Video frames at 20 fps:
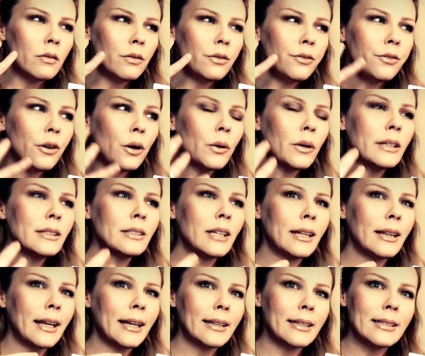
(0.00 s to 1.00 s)
focused
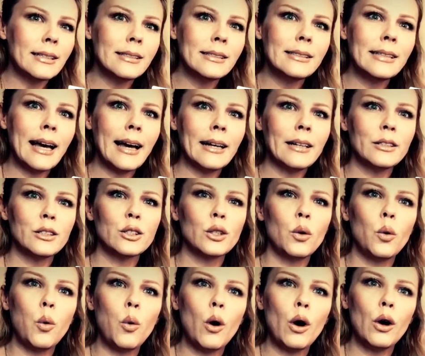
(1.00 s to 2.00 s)
on like the status
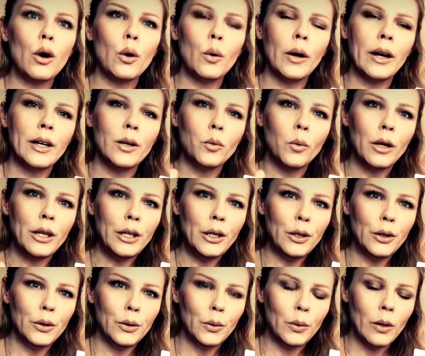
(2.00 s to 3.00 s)
quo and what
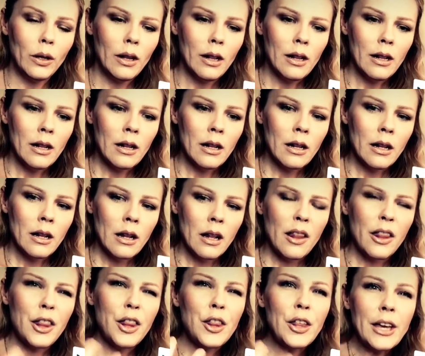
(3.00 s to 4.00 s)
you
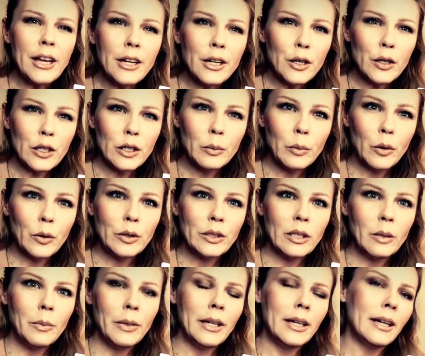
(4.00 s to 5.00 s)
think you're
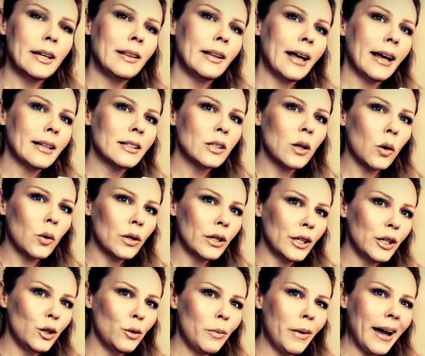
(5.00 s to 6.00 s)
supposed to be, and that's
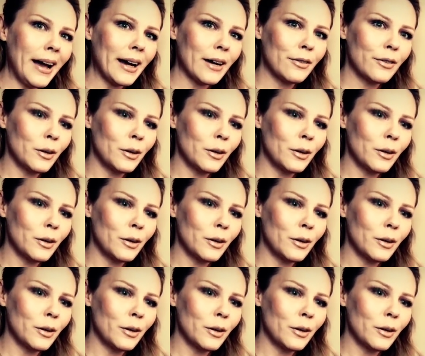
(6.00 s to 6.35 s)
holding you back